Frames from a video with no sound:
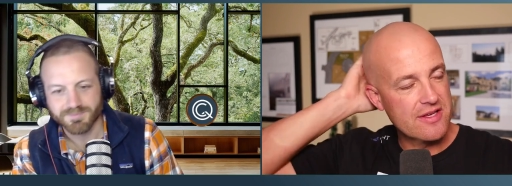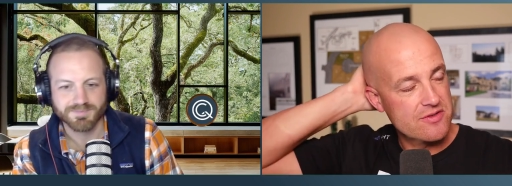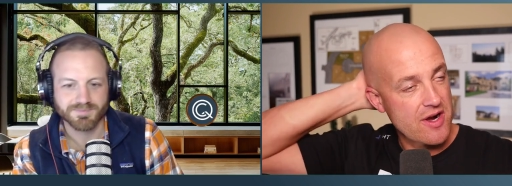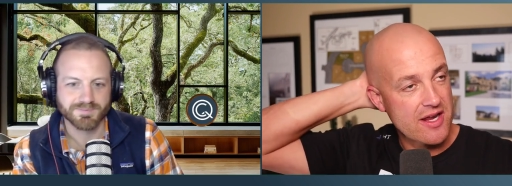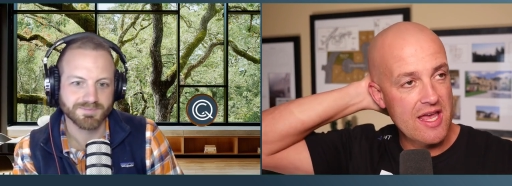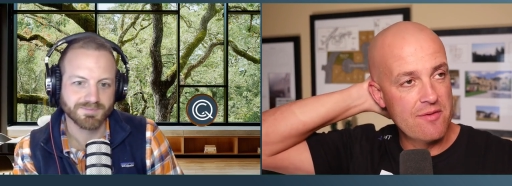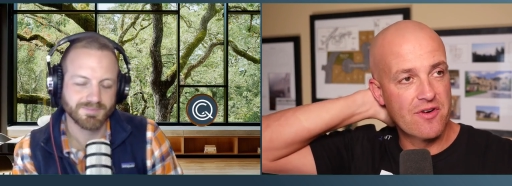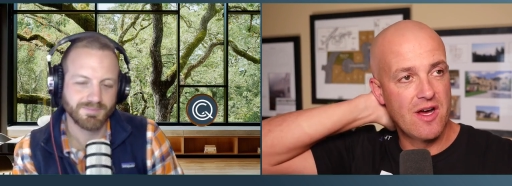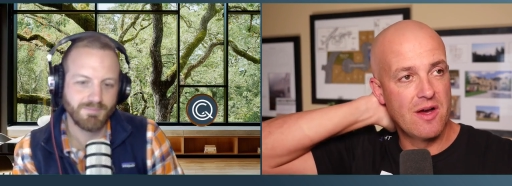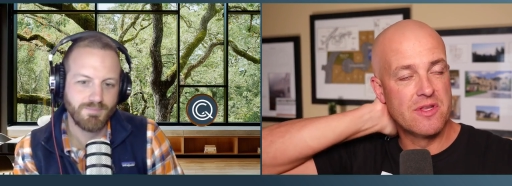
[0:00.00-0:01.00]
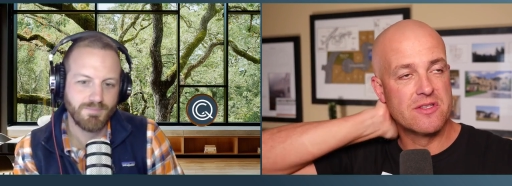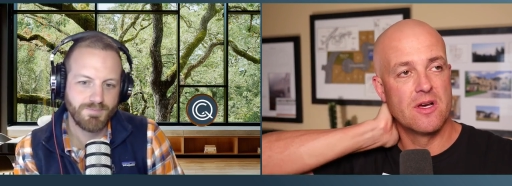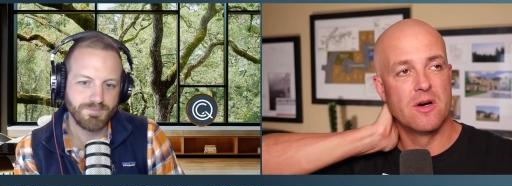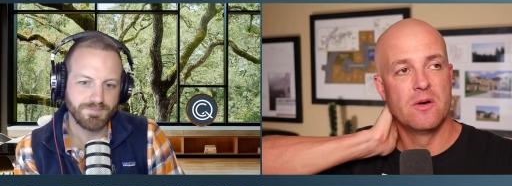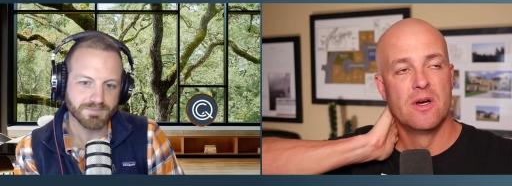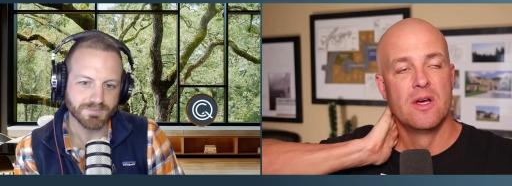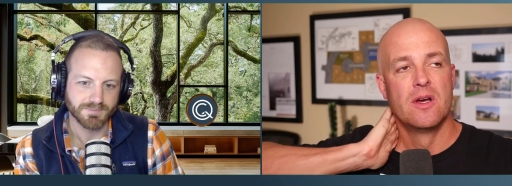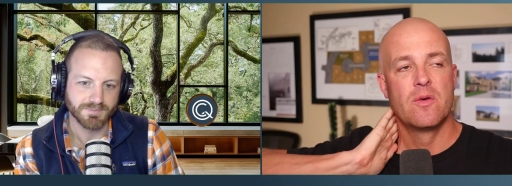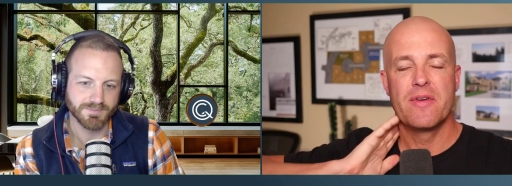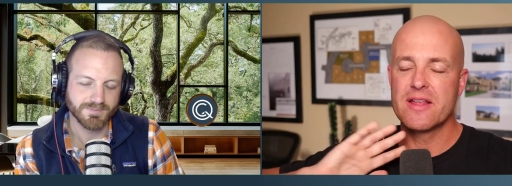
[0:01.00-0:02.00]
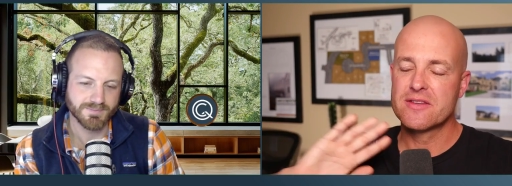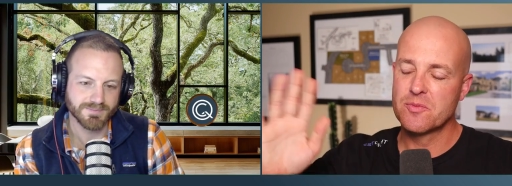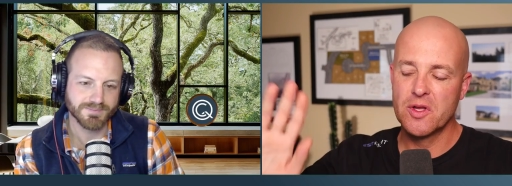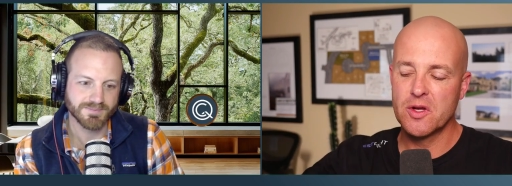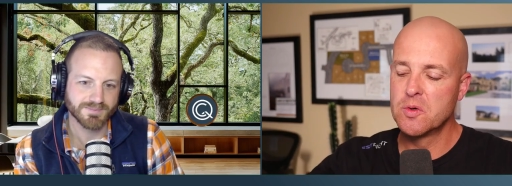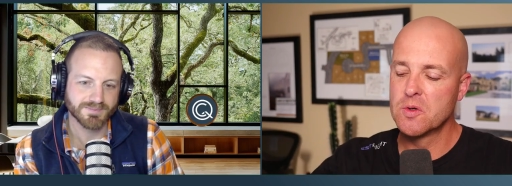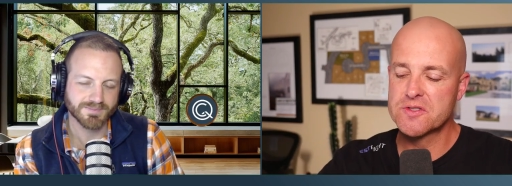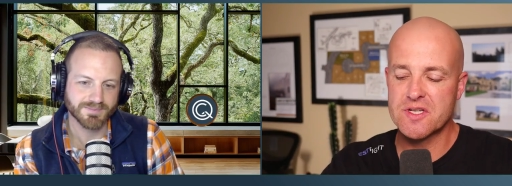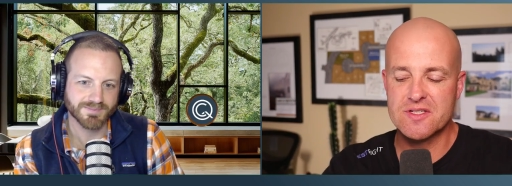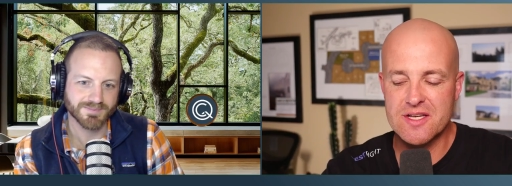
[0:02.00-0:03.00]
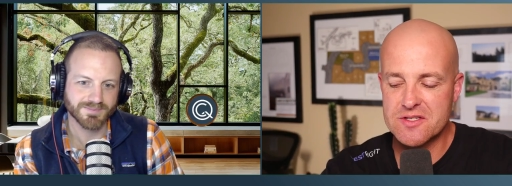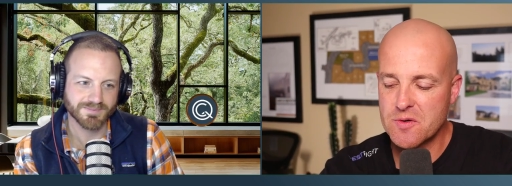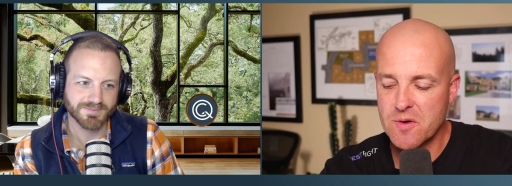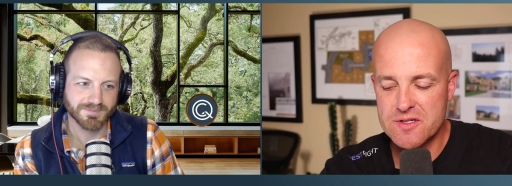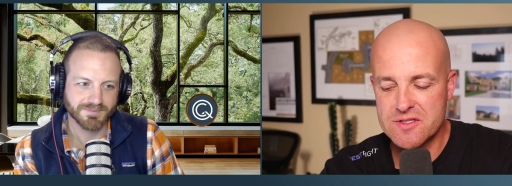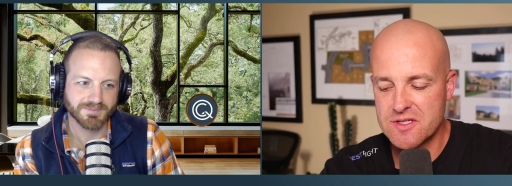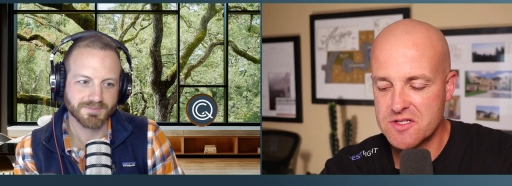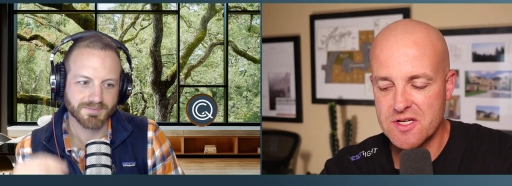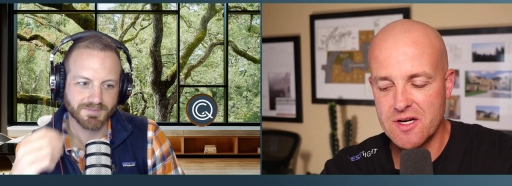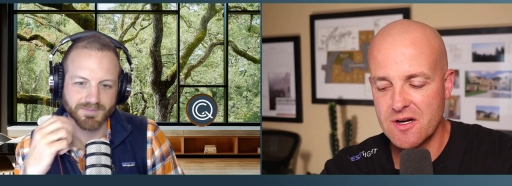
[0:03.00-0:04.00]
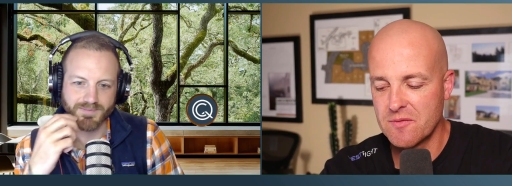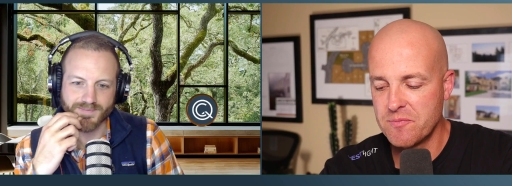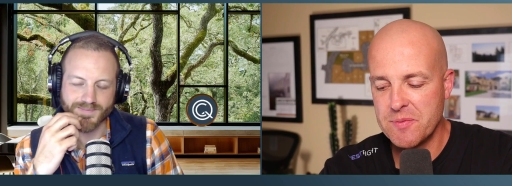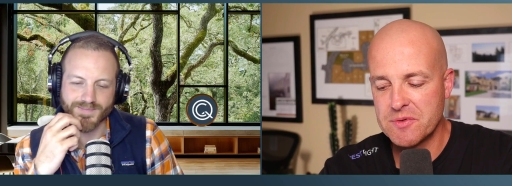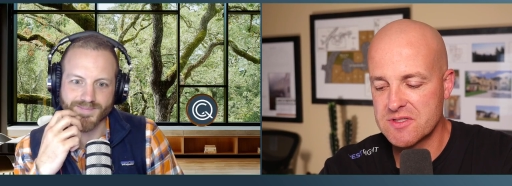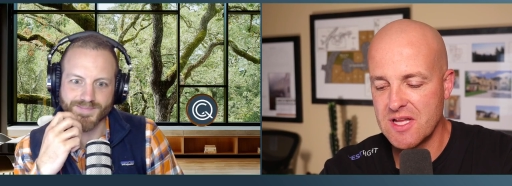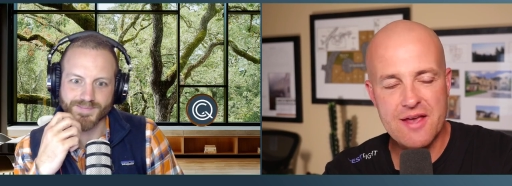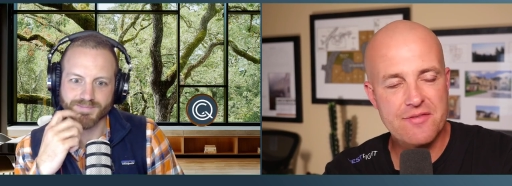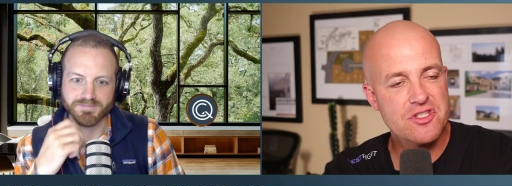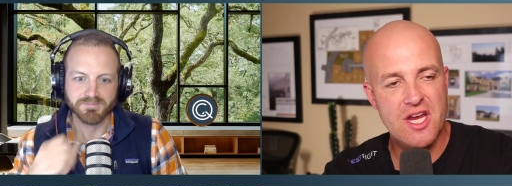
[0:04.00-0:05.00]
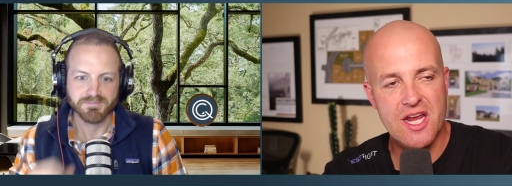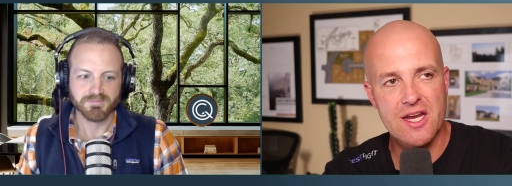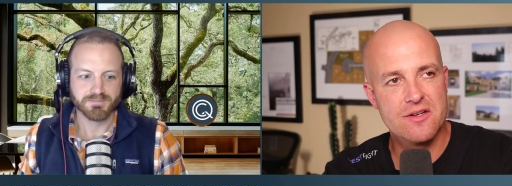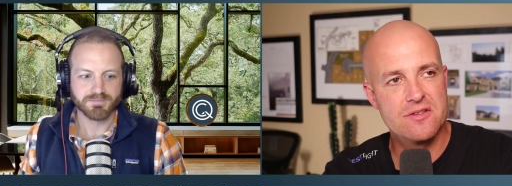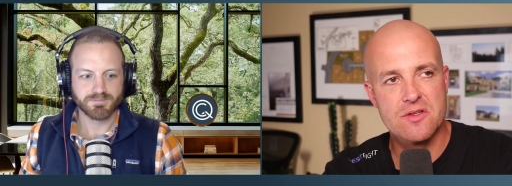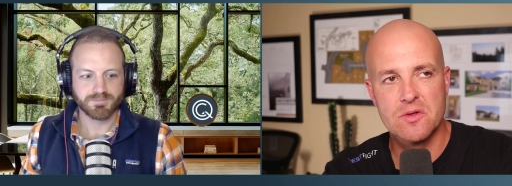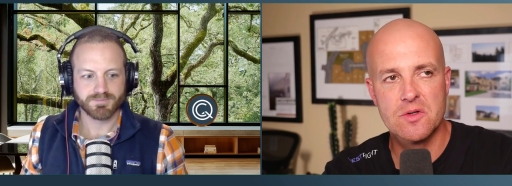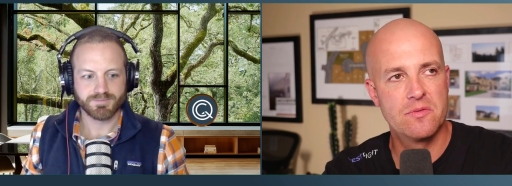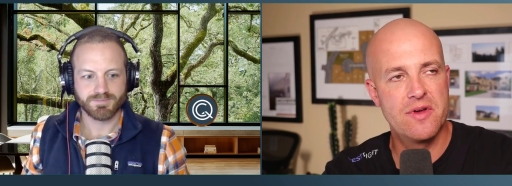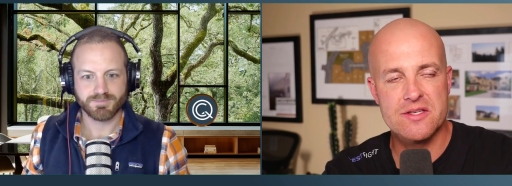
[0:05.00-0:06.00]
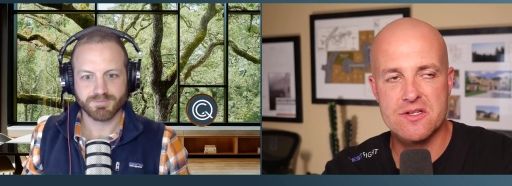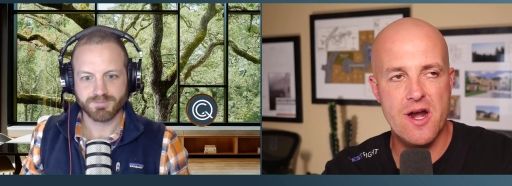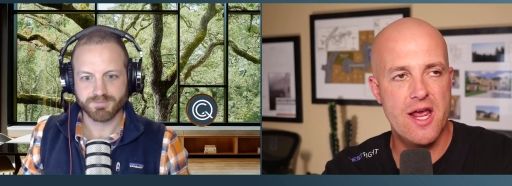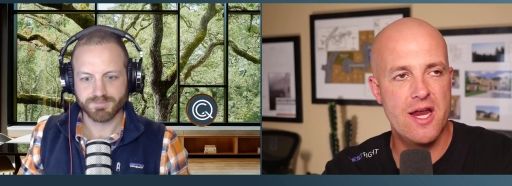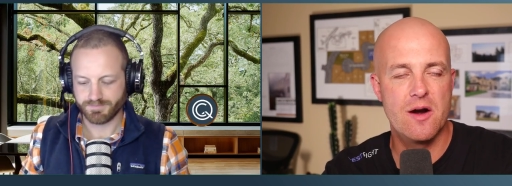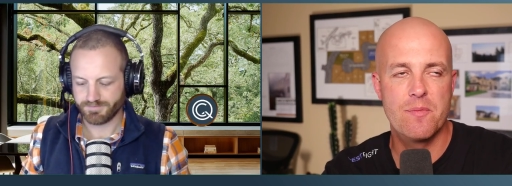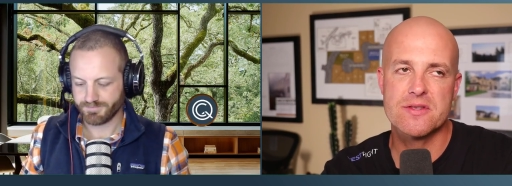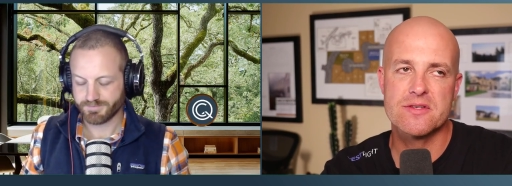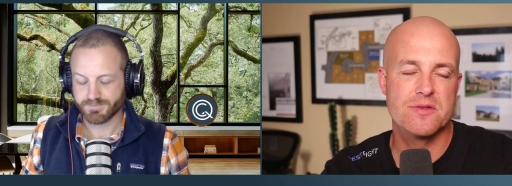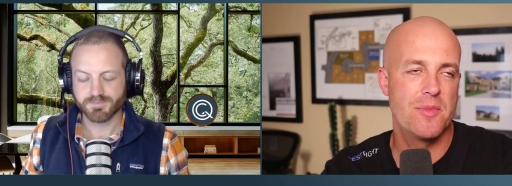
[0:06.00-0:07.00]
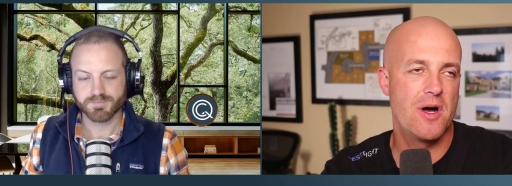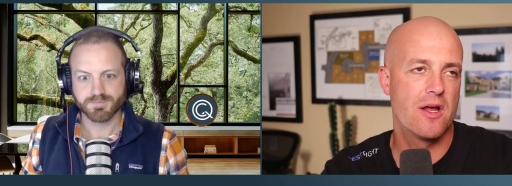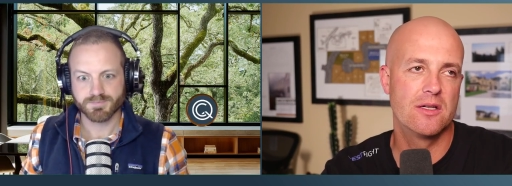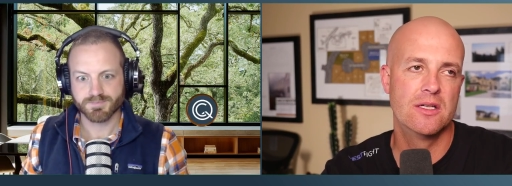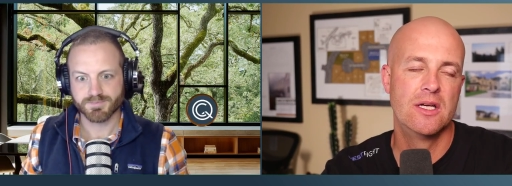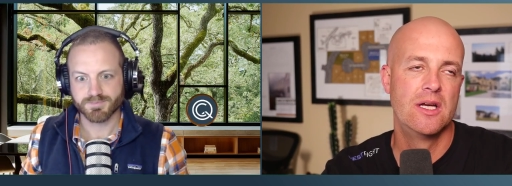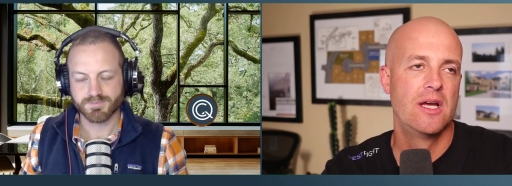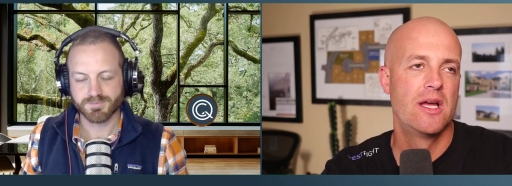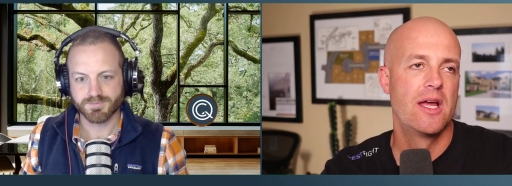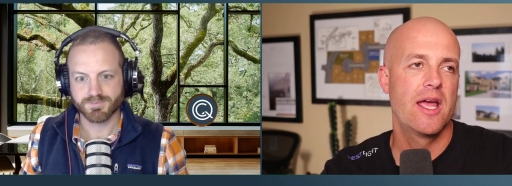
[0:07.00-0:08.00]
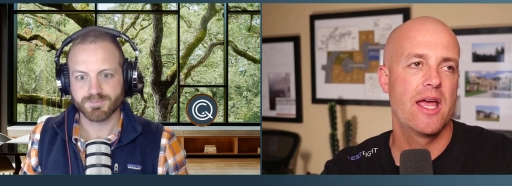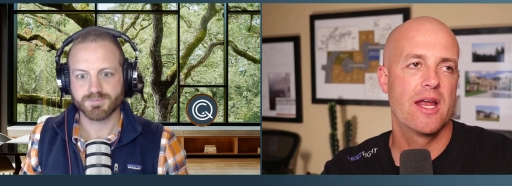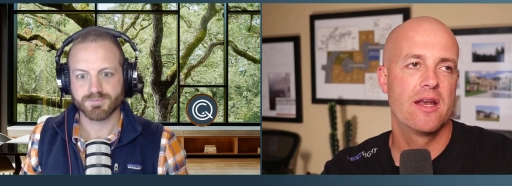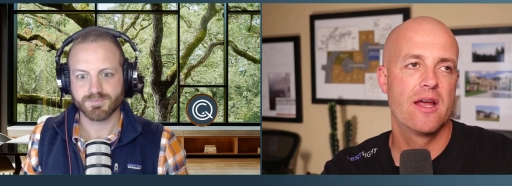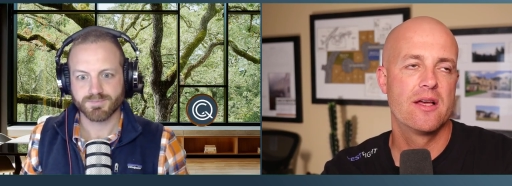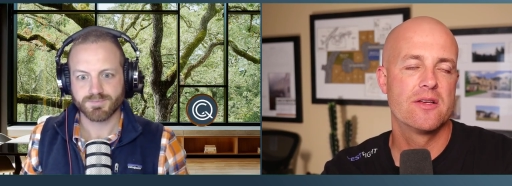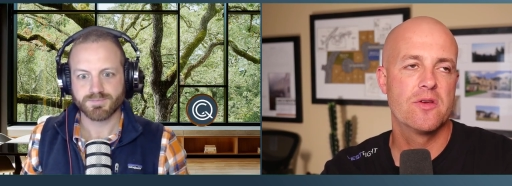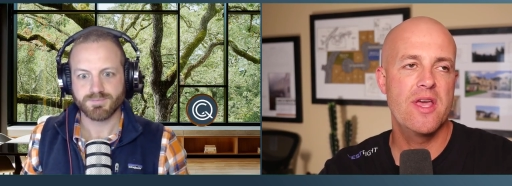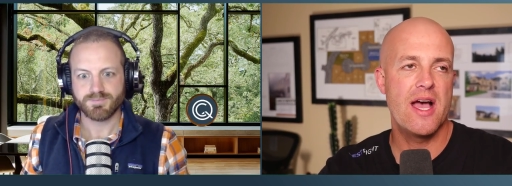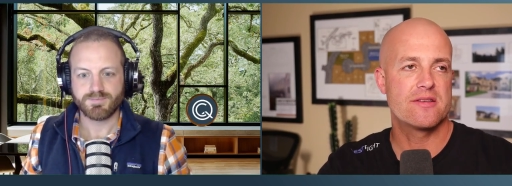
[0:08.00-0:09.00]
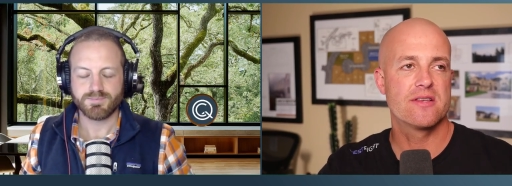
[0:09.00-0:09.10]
Speaker 1: that's where VestRight came from. And so we've had some really cool success stories this year. People's lives changed through VestRight and our business model. And uh, so,